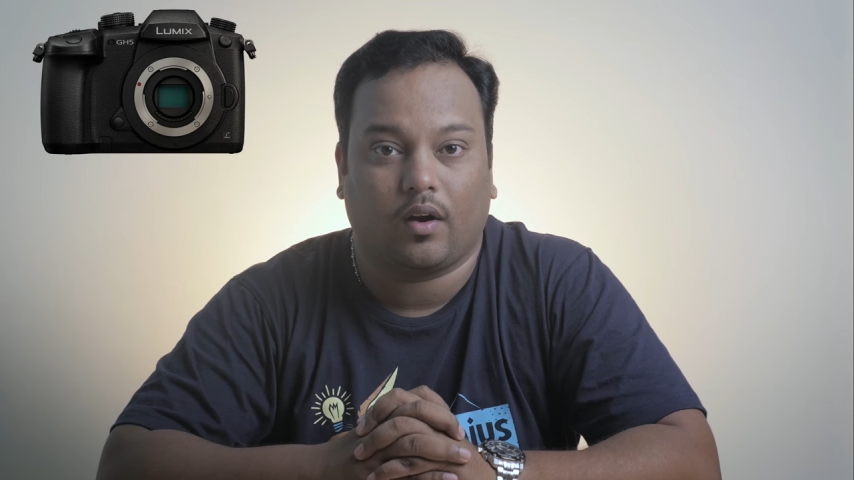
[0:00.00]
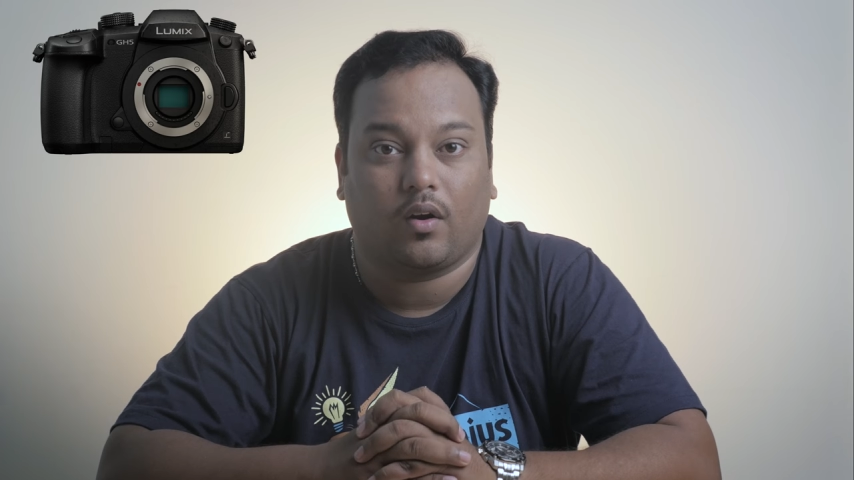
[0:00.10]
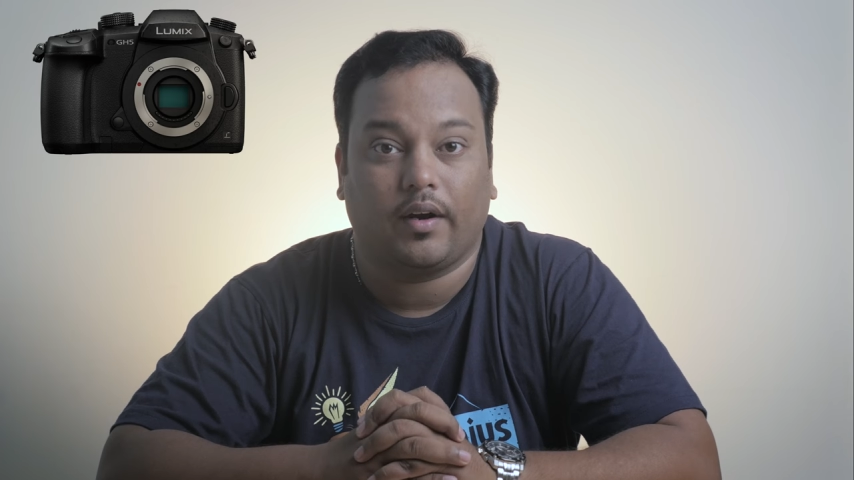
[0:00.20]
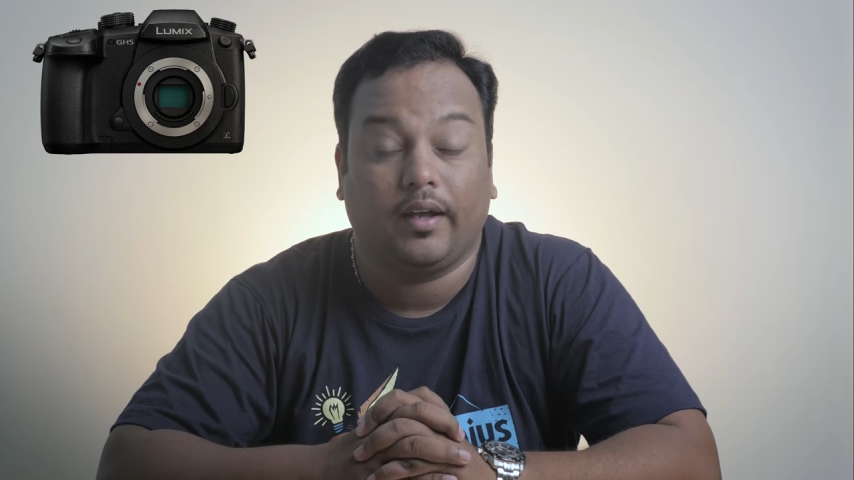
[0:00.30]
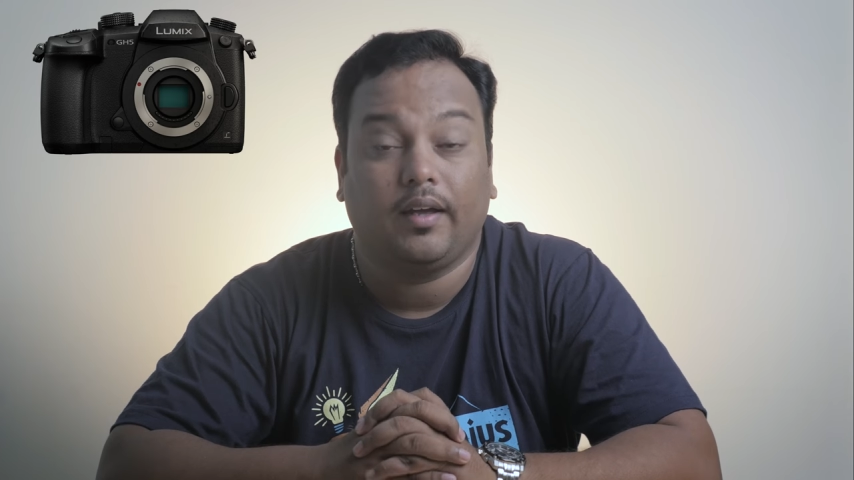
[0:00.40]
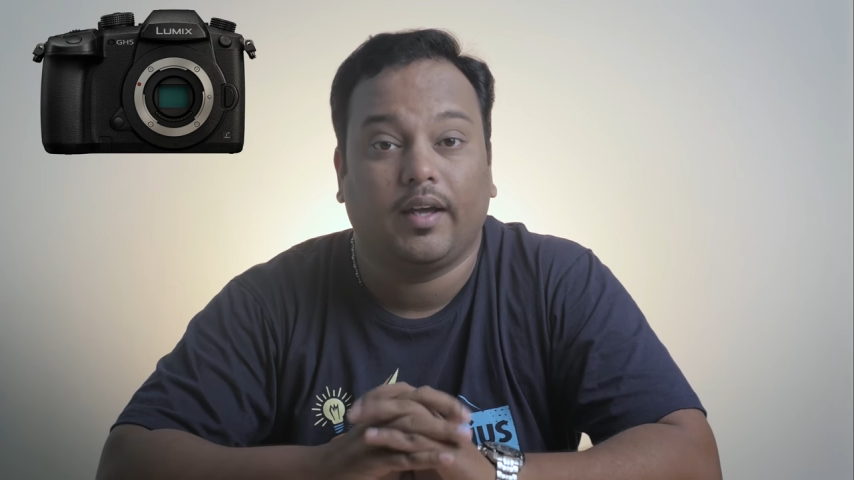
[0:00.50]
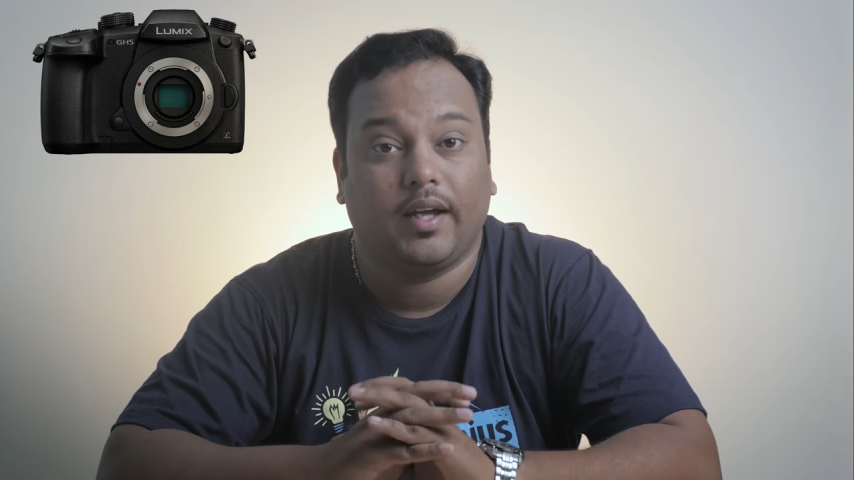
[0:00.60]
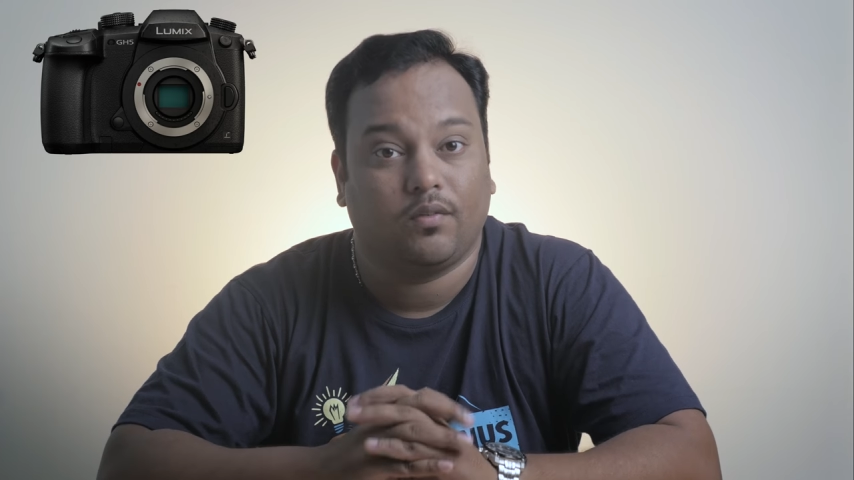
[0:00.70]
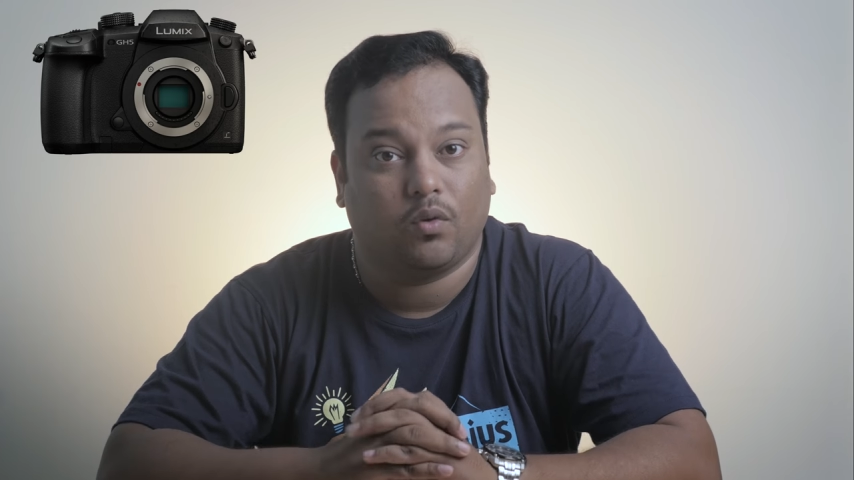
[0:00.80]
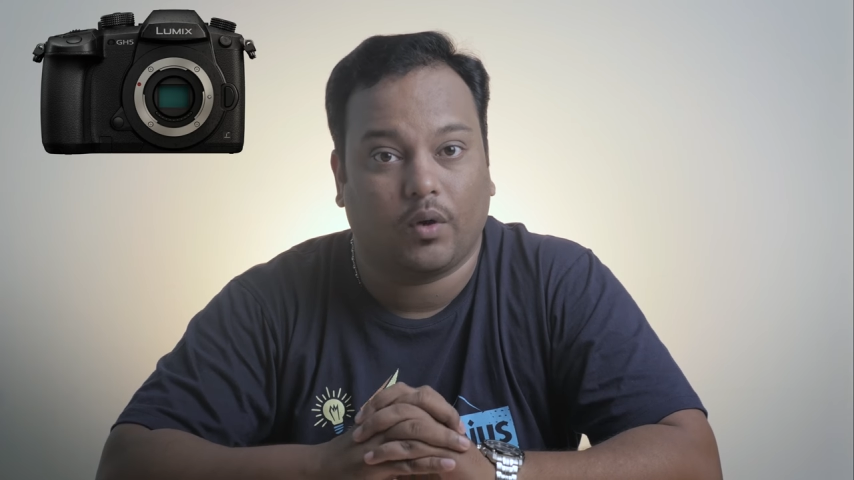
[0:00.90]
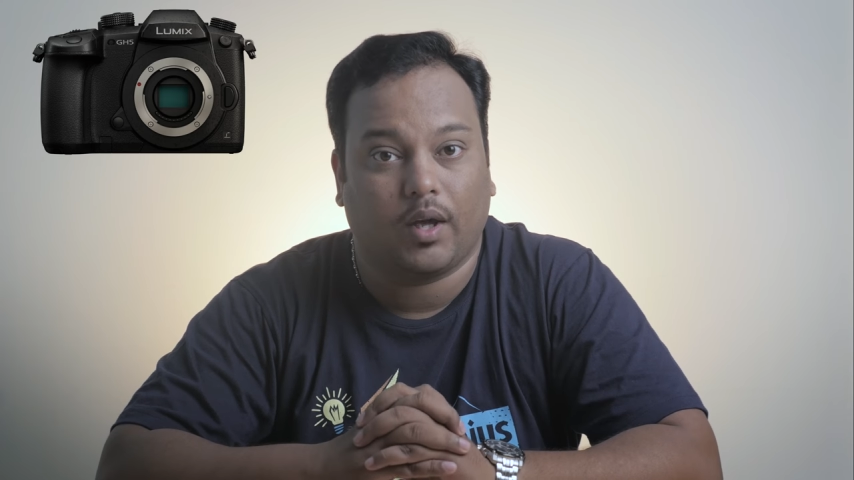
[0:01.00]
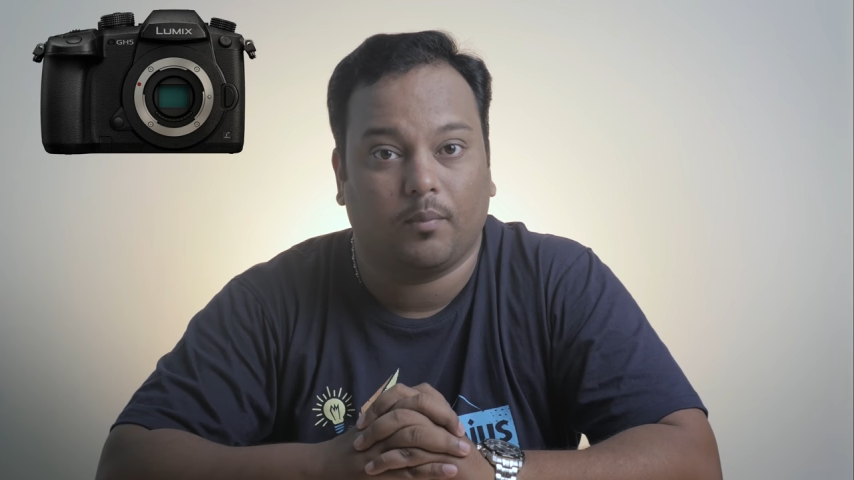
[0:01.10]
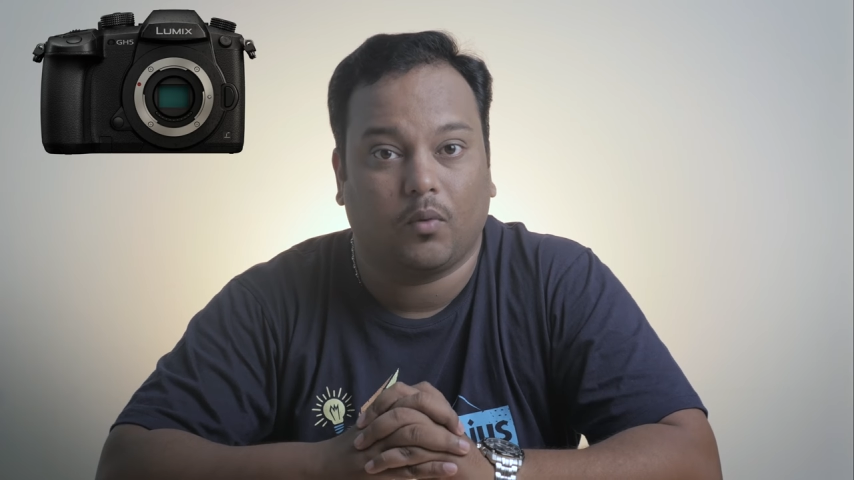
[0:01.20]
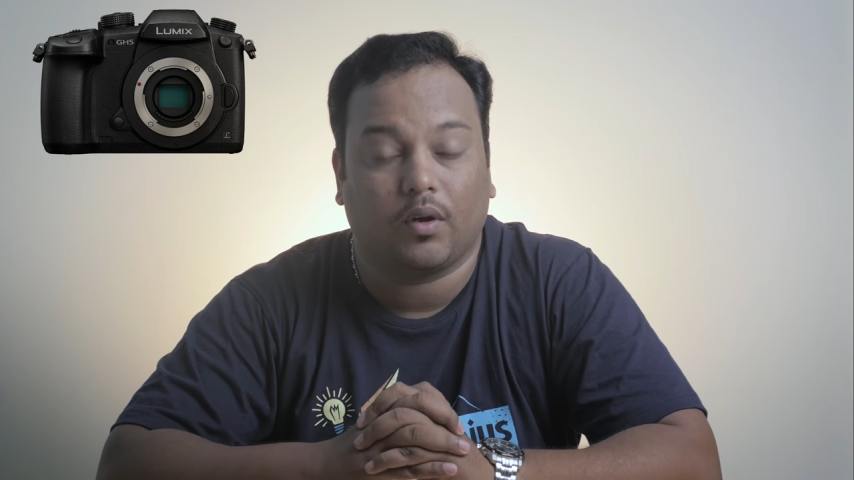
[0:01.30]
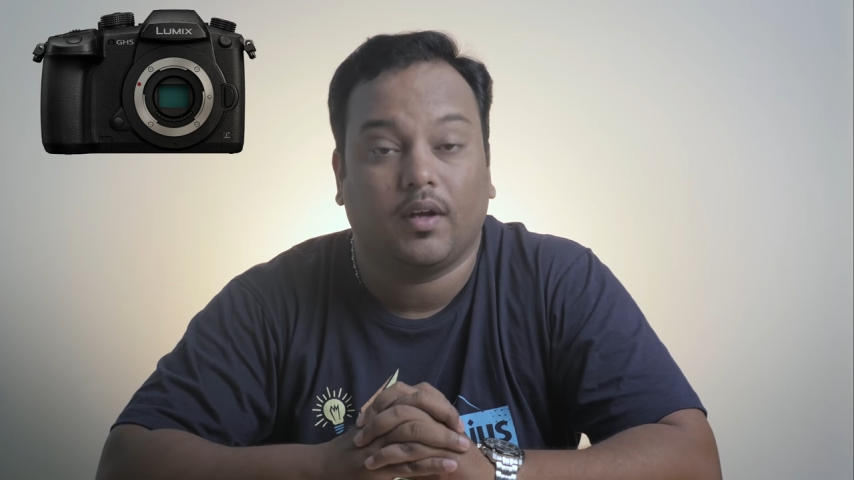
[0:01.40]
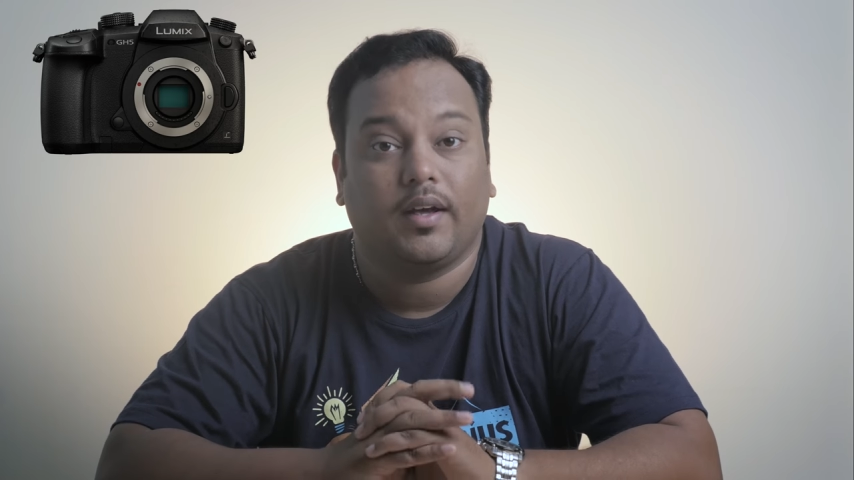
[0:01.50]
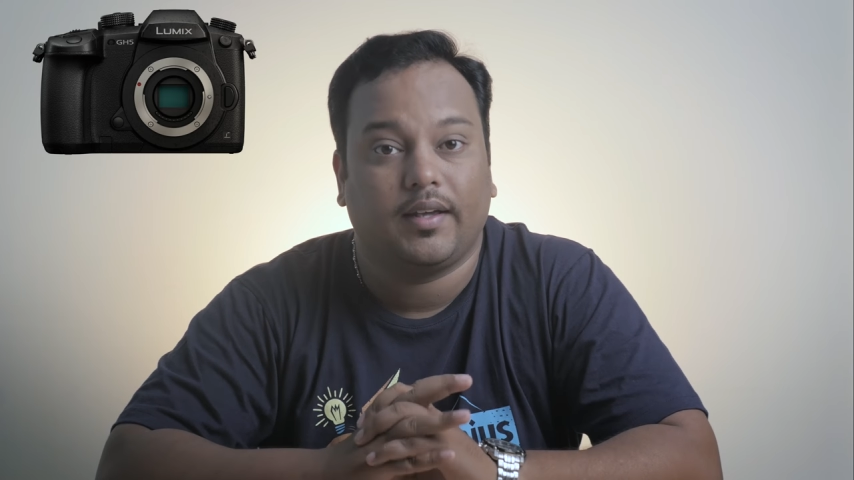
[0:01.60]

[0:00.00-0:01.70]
recording in four K mode.